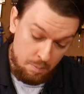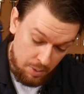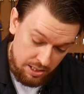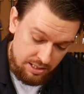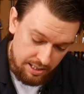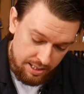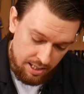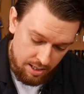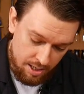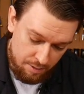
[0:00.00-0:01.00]
Personally,
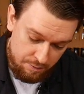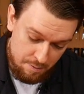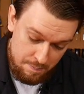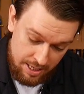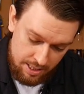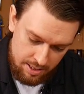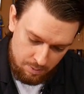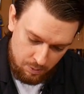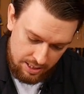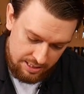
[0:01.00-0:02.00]
uh, for me
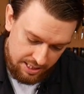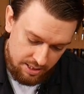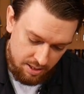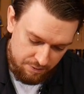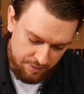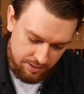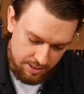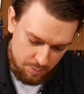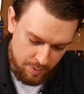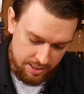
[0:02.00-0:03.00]
and what I teach, I feel
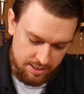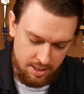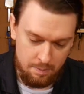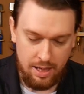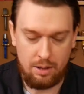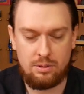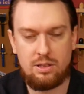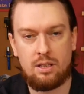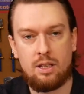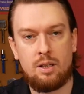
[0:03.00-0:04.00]
that it's better to come
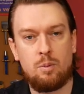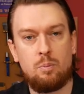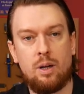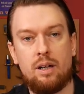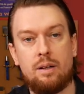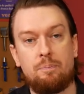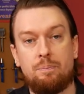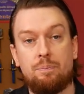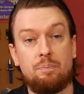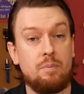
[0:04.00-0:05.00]
backwards, but
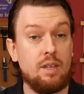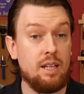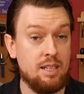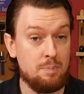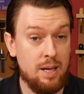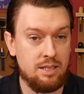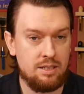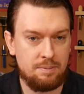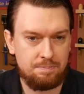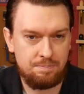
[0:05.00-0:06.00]
it depends.